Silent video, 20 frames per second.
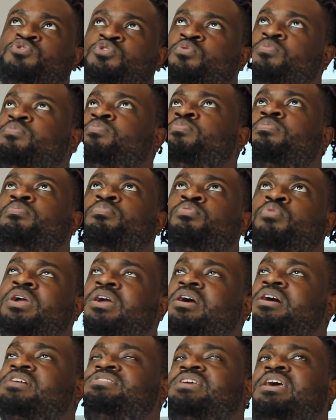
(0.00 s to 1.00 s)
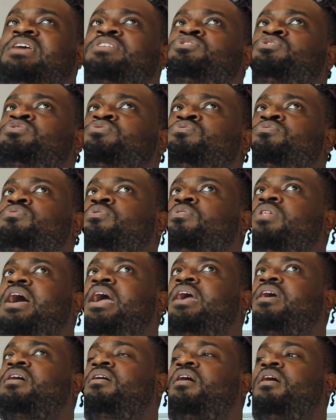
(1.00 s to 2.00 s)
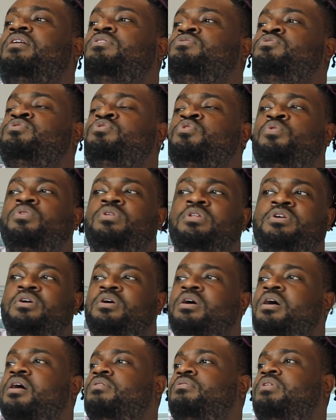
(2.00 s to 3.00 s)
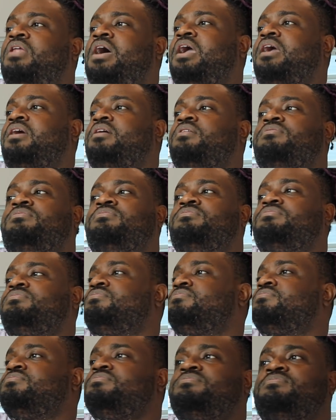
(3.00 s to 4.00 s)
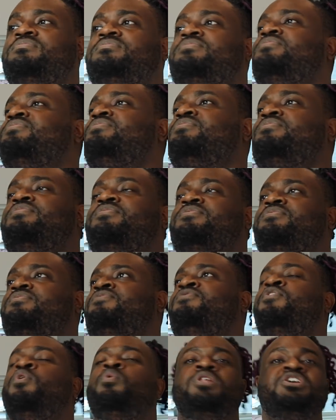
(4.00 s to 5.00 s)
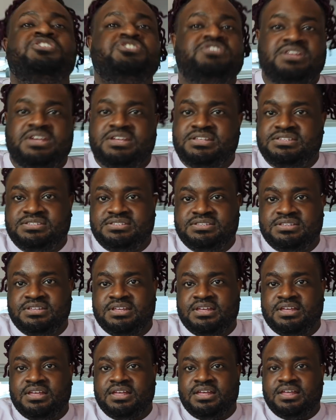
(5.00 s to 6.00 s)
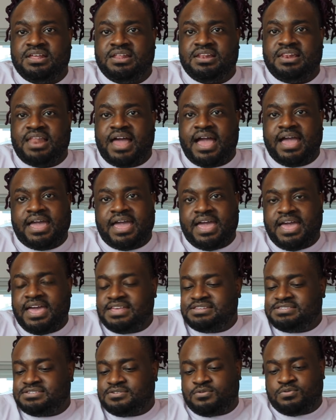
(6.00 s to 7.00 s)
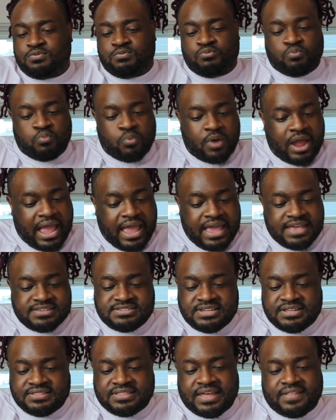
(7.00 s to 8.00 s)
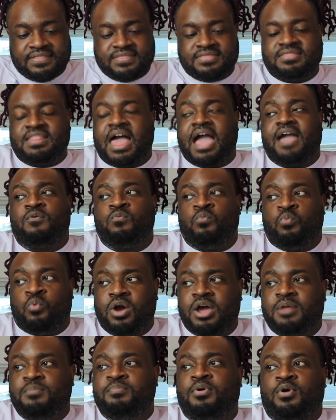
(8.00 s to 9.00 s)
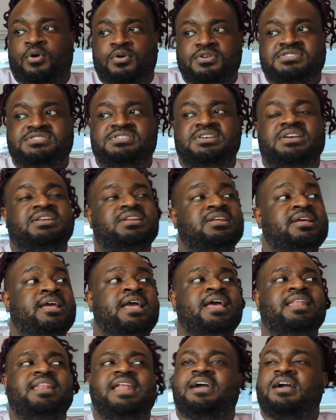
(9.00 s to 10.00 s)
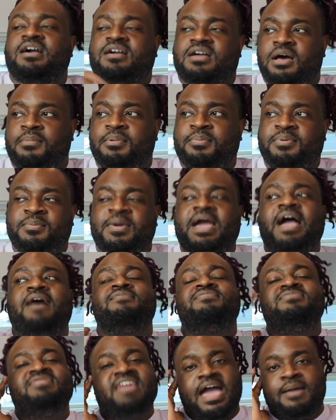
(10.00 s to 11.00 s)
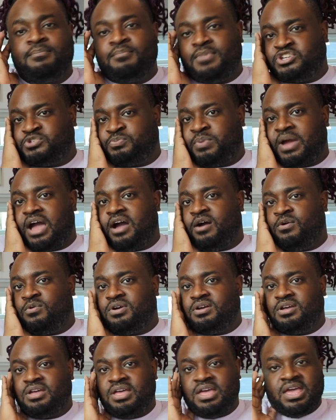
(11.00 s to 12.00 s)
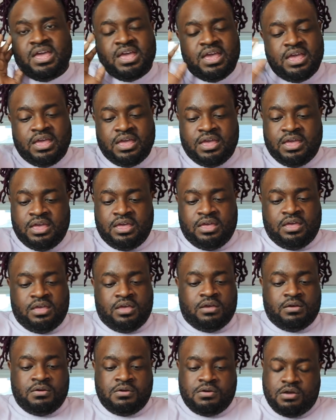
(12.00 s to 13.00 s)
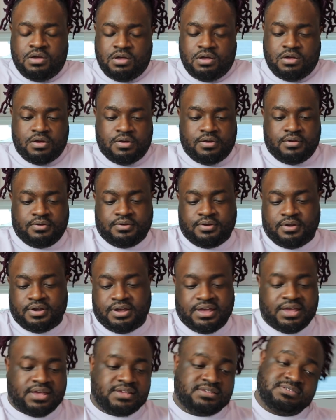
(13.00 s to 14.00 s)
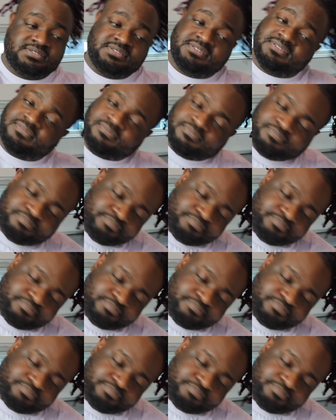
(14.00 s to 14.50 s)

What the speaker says: to bring us into, like, a nuclear, like, foolishness. Like, it's crazy that, like, one person, like, a couple of people have that much power. Whew, girl, it's...